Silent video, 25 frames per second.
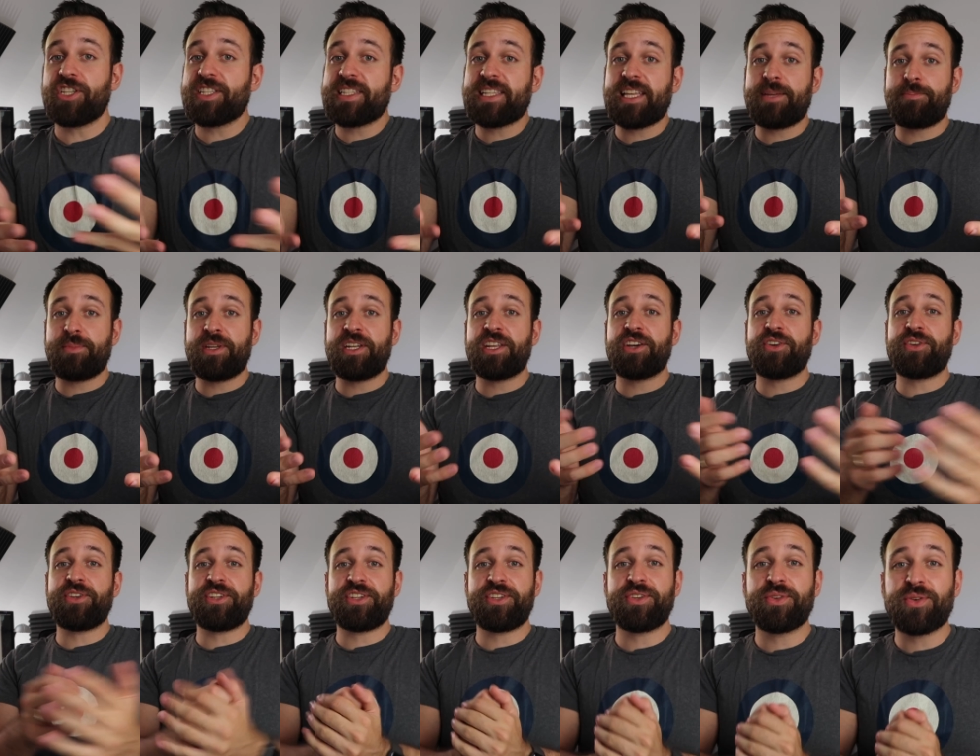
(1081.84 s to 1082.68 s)
Just let me know
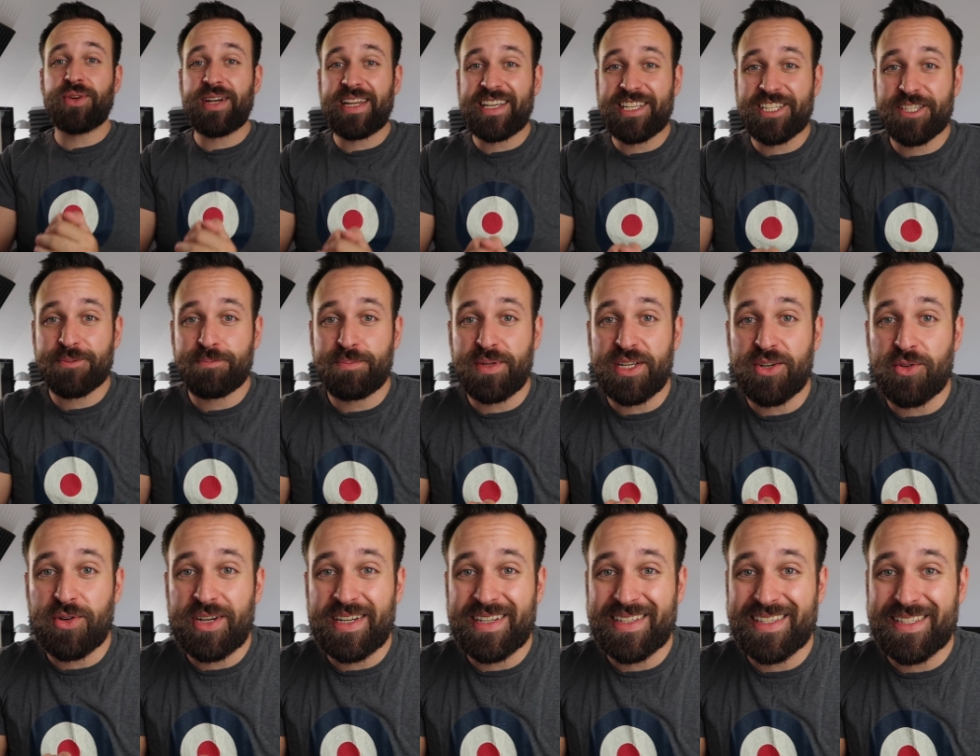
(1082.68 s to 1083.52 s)
your
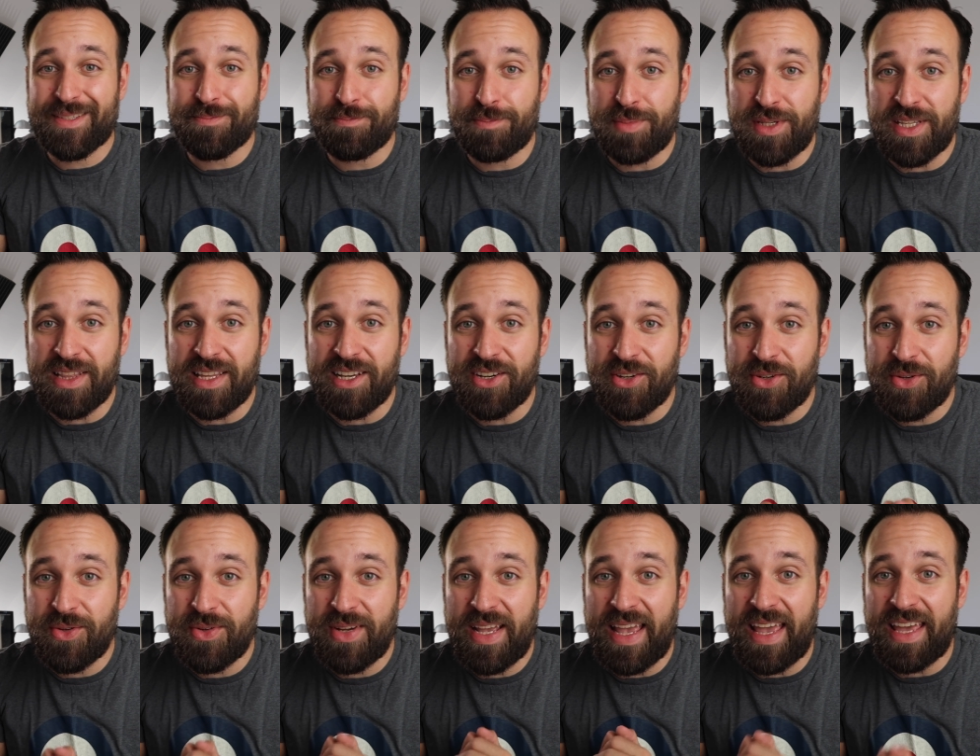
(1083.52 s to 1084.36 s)
experience
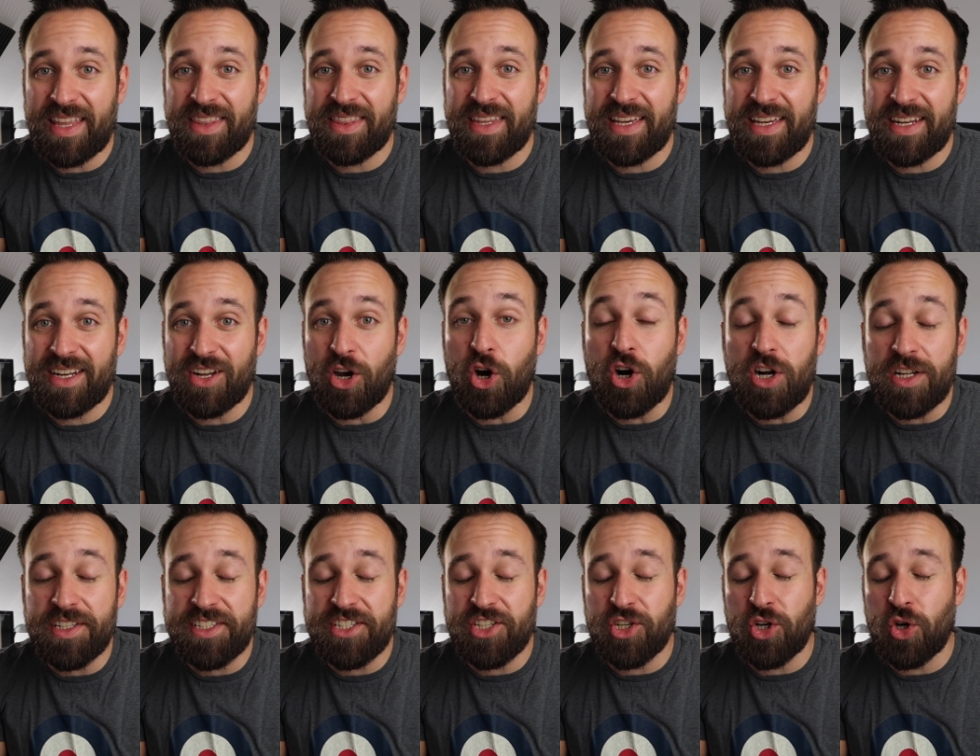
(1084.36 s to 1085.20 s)
below and then
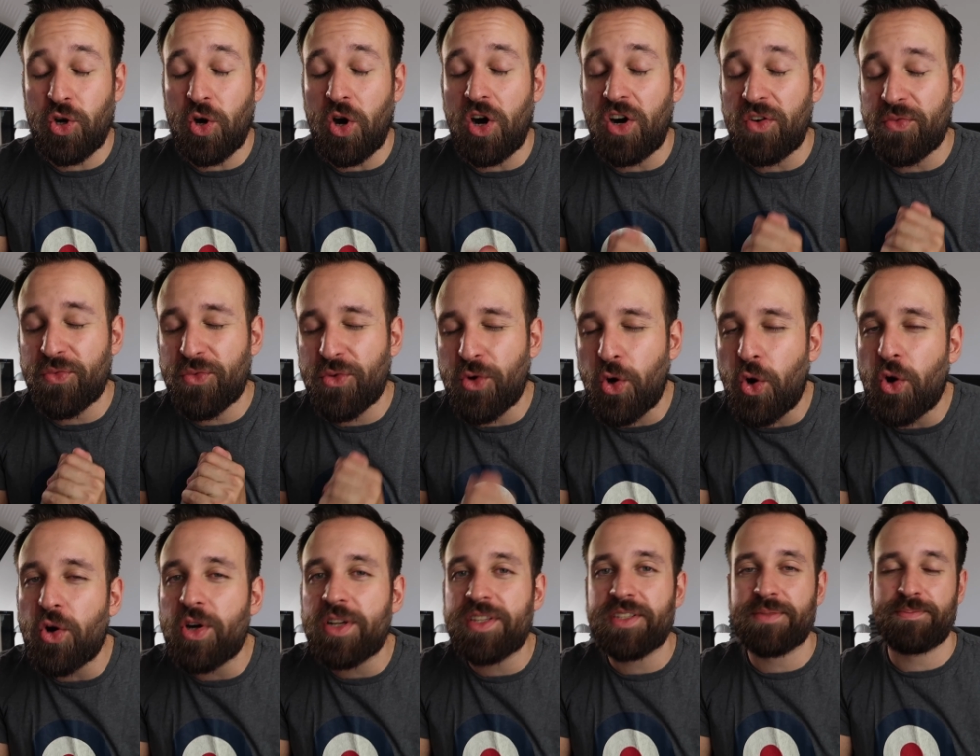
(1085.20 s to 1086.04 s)
also, of
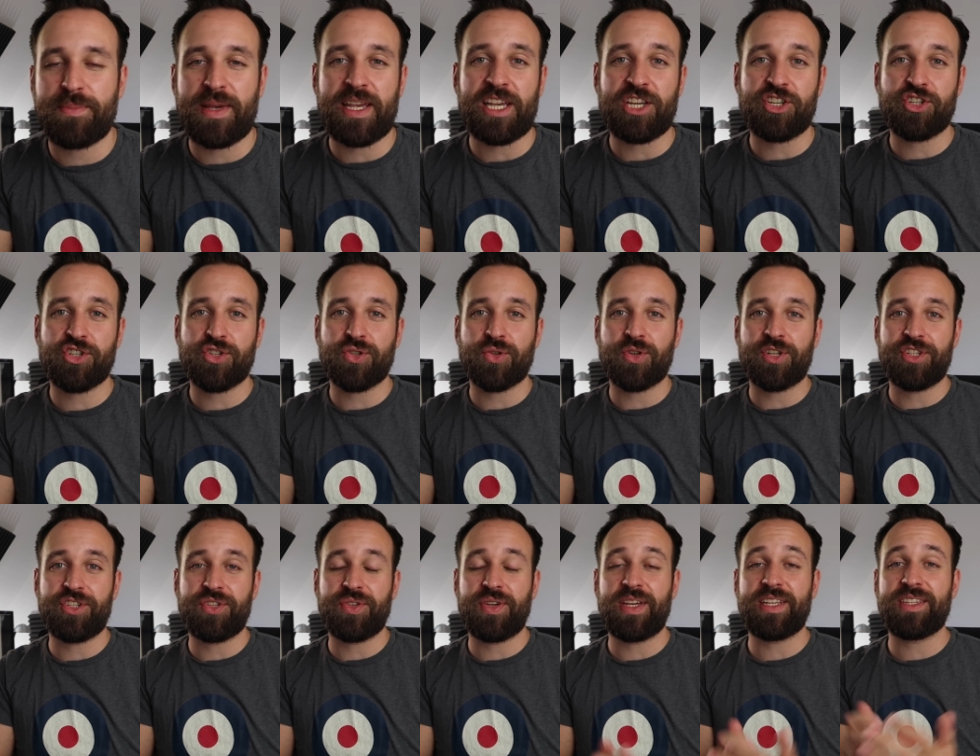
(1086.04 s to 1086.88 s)
course, make
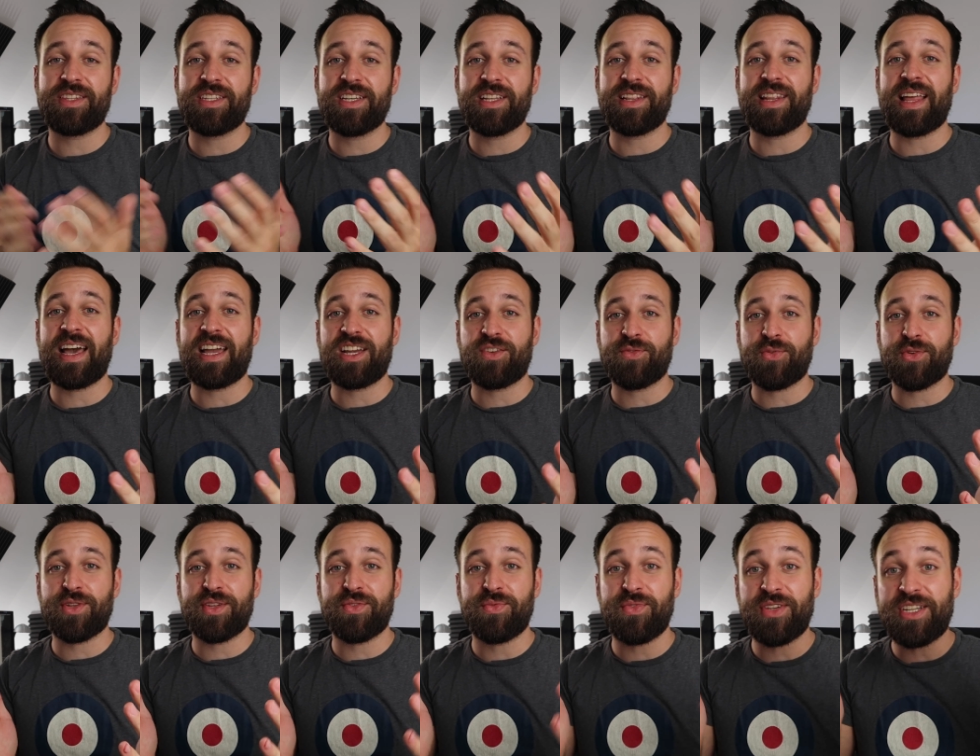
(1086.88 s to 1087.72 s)
sure to hit the like
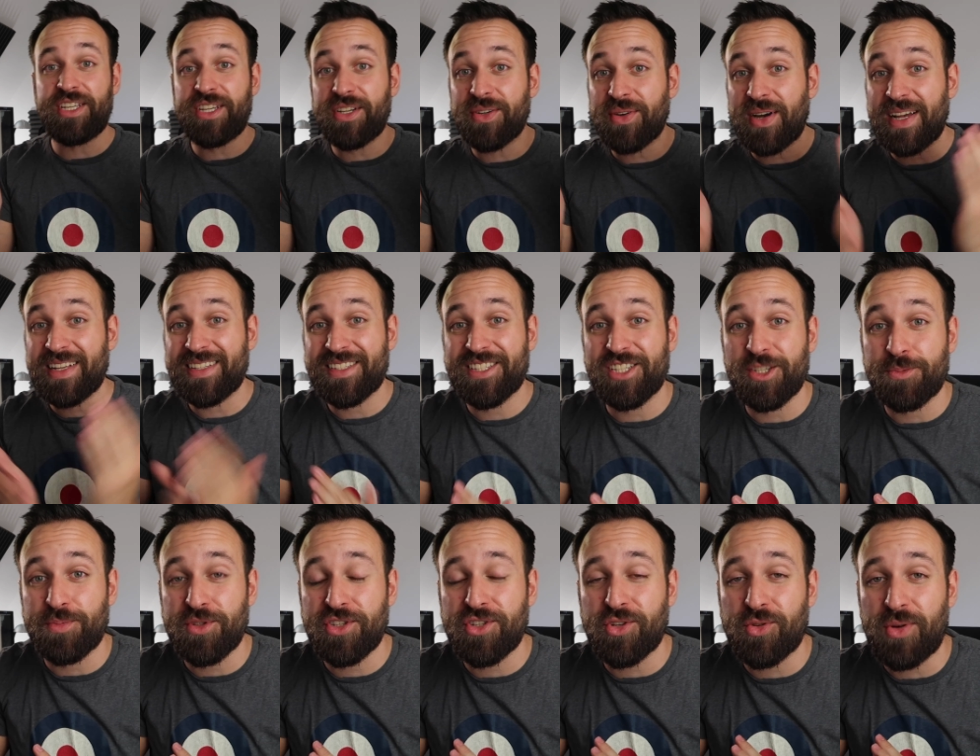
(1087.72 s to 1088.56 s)
for the video and
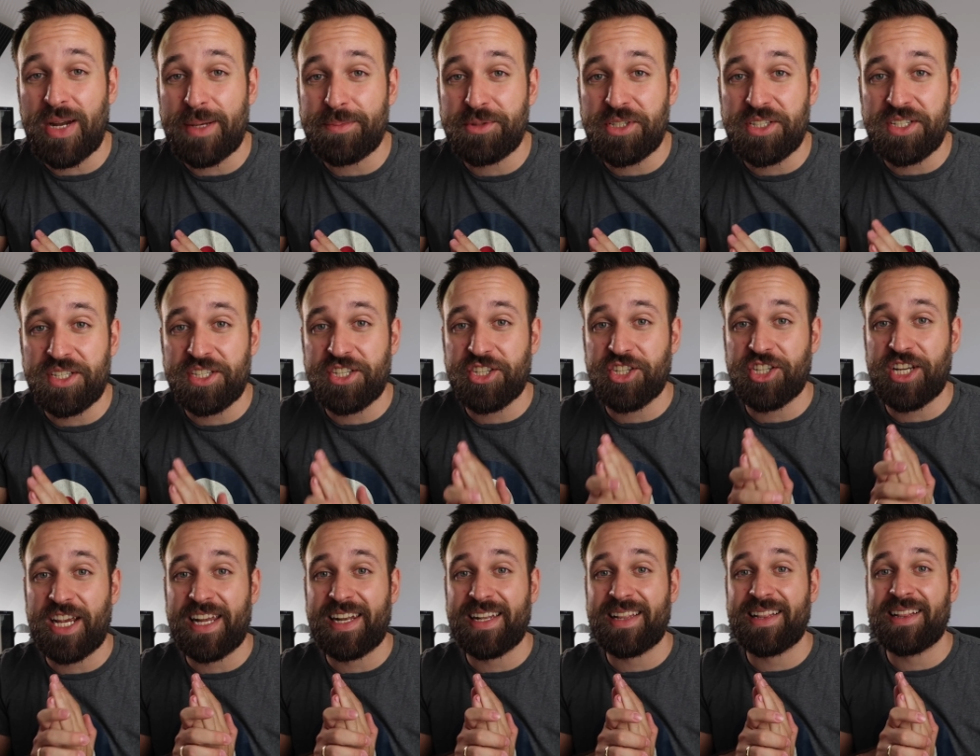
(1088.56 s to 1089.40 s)
subscribe to this
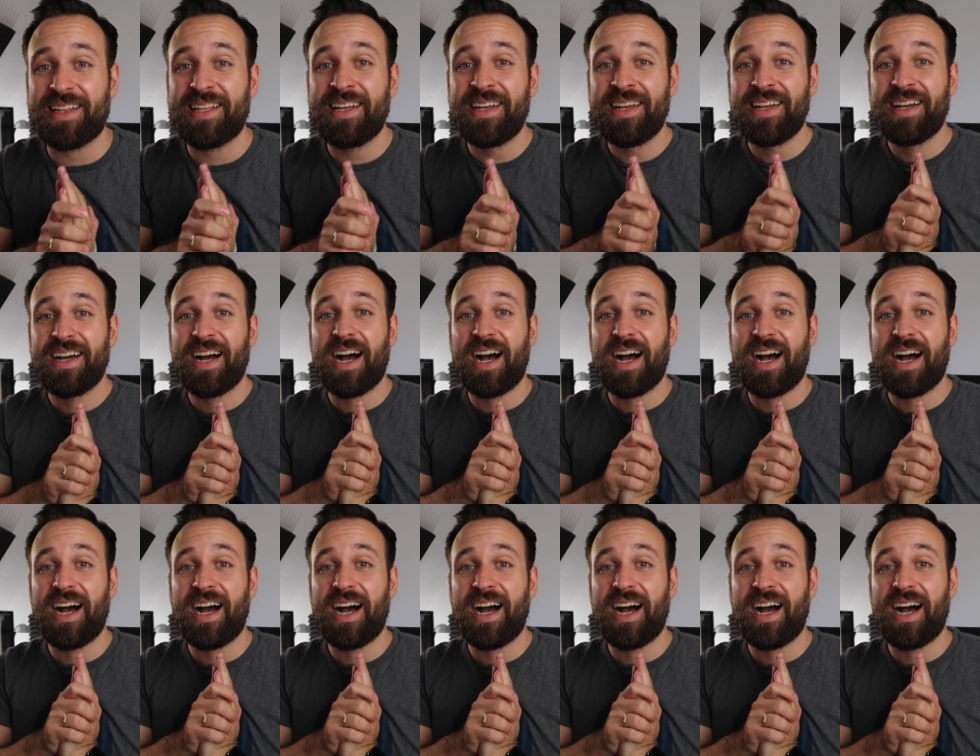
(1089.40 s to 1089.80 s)
channel.